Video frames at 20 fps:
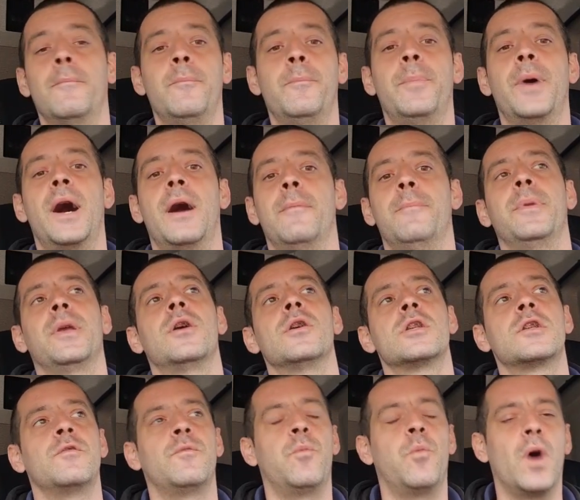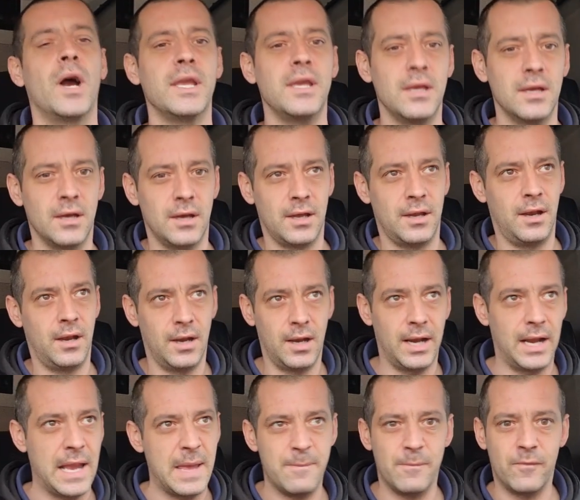but because of weight and
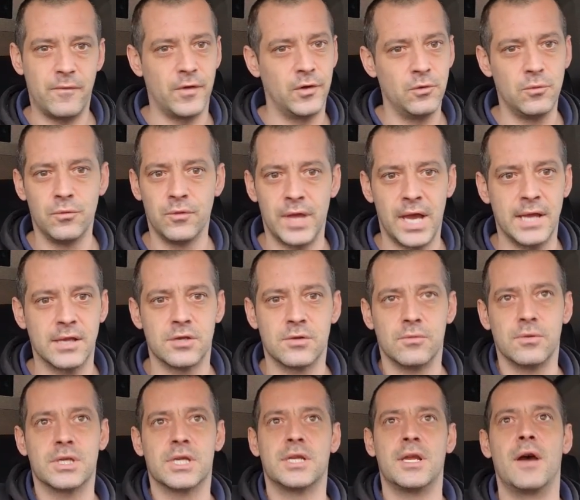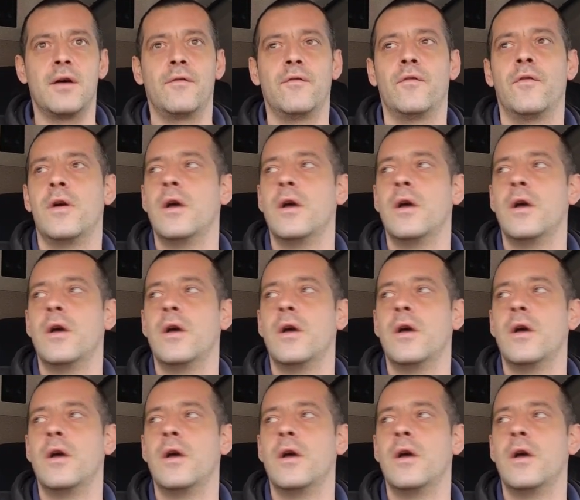length and all that sort of stuff,